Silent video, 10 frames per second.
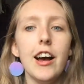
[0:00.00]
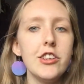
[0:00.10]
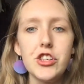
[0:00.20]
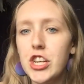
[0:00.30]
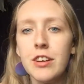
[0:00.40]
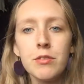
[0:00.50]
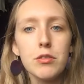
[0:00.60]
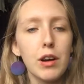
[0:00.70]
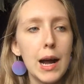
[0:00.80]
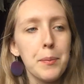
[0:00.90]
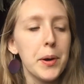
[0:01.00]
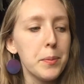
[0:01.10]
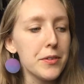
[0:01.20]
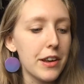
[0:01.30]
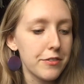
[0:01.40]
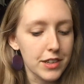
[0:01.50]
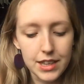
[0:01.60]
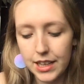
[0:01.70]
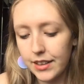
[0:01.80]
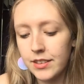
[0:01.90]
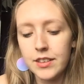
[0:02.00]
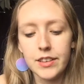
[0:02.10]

a general wrap up of everything.